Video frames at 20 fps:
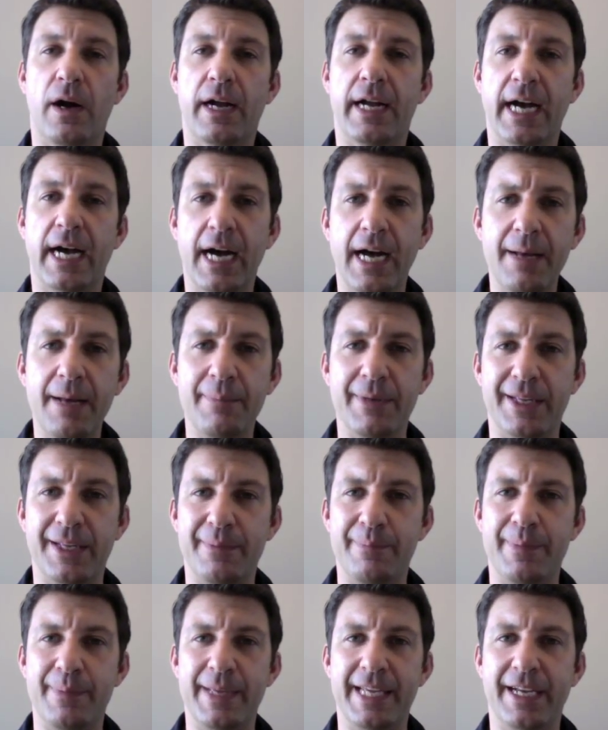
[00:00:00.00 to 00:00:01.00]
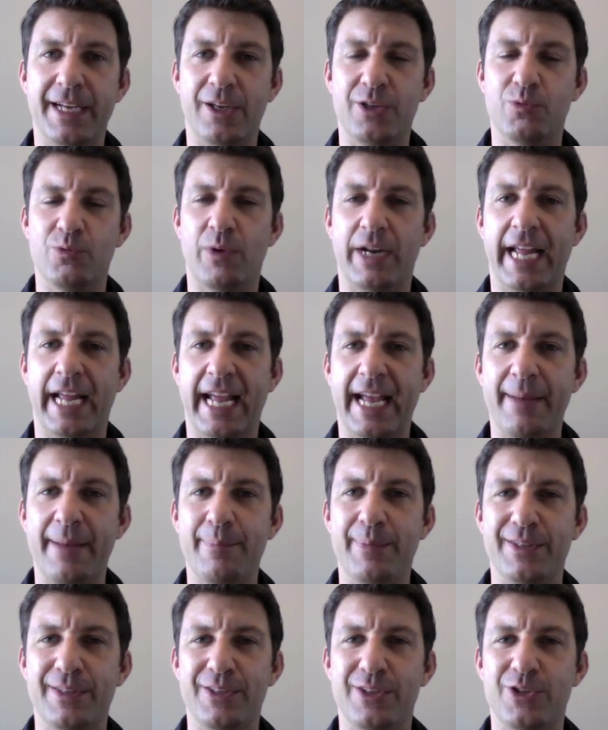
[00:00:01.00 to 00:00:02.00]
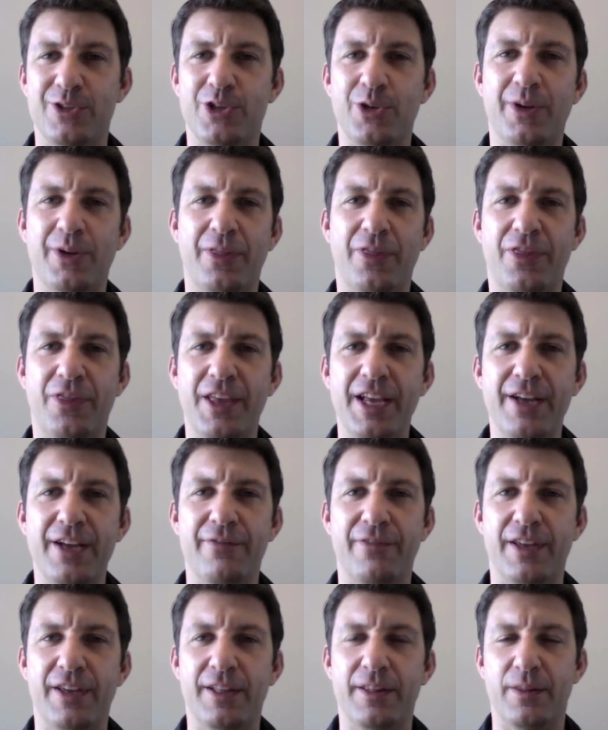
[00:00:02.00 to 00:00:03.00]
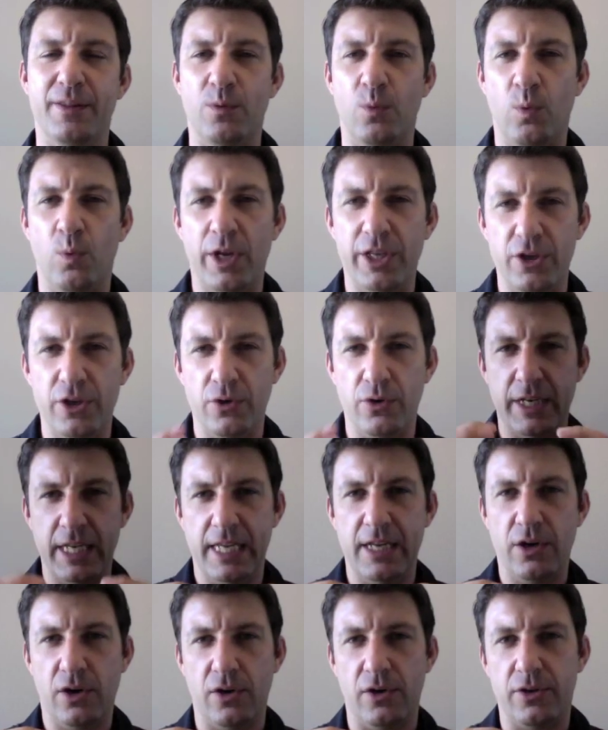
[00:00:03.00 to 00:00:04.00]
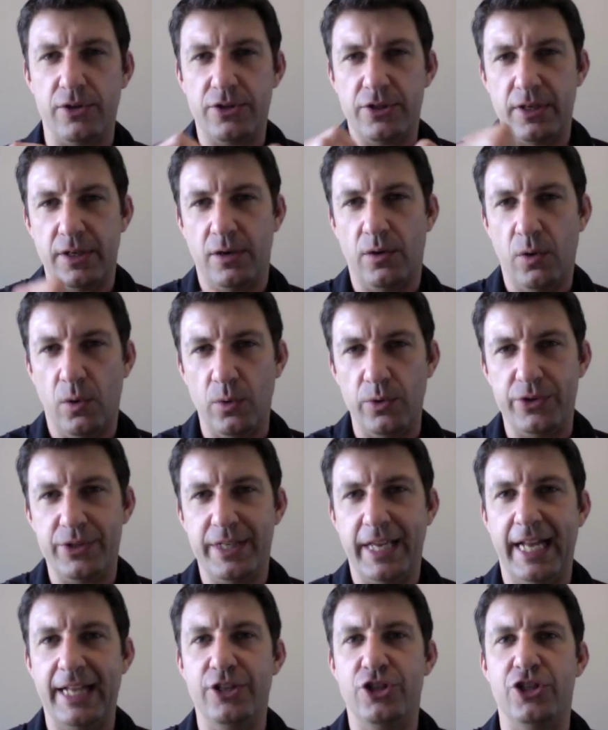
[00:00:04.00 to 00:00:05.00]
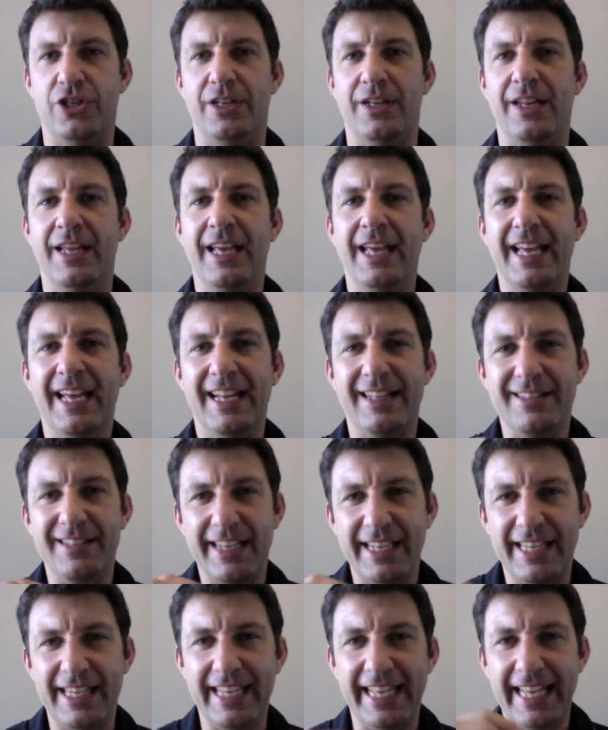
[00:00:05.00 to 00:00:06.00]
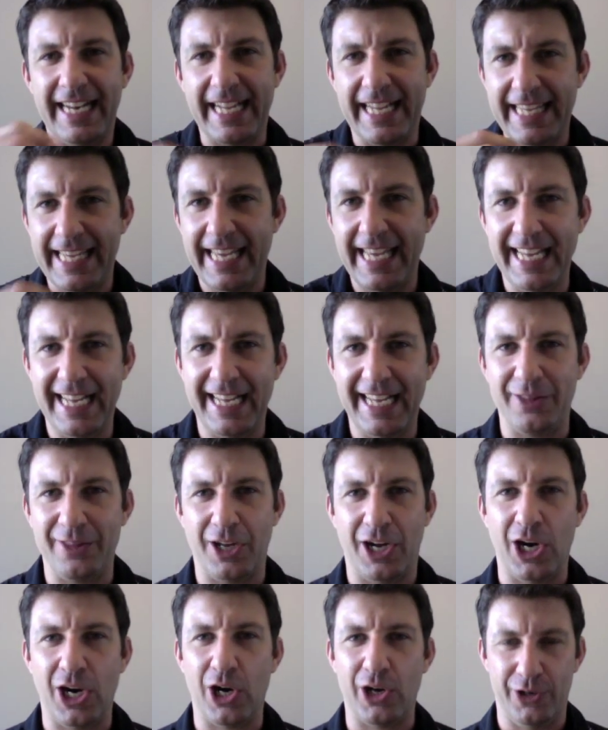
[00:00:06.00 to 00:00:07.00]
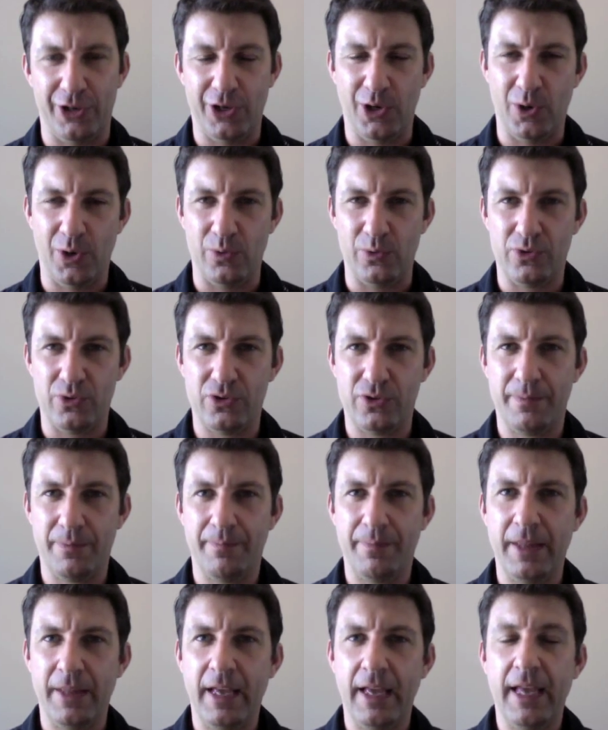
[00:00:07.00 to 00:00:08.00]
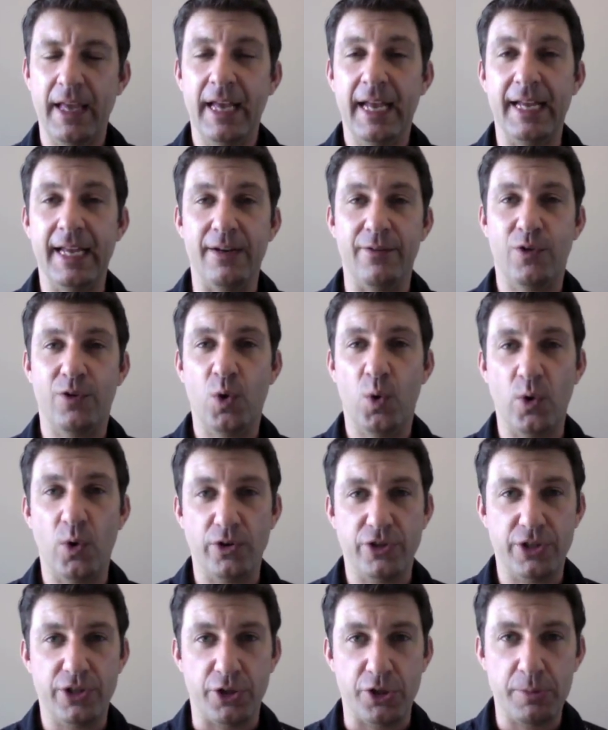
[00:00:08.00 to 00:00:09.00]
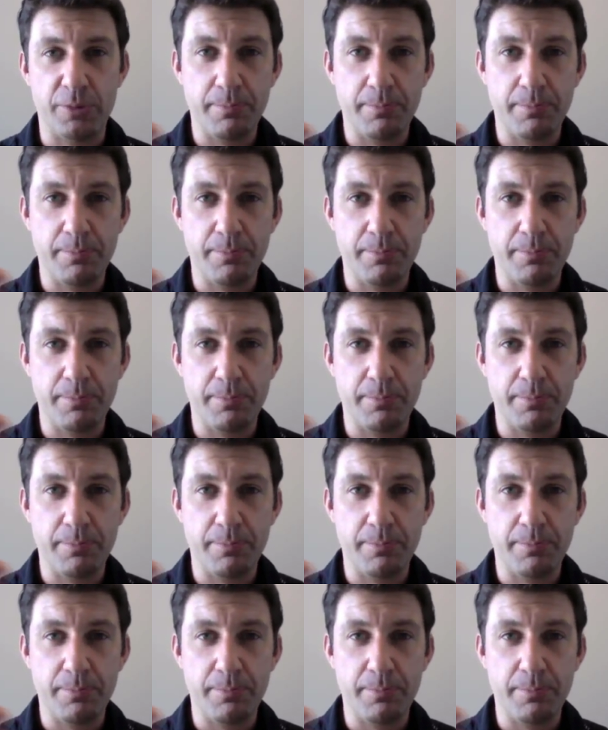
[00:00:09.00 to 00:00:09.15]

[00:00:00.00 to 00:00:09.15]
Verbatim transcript: common because what happens is you can think of it when your knee hurts and holds tension, it's like you get a kink in the garden hose. And of course, there's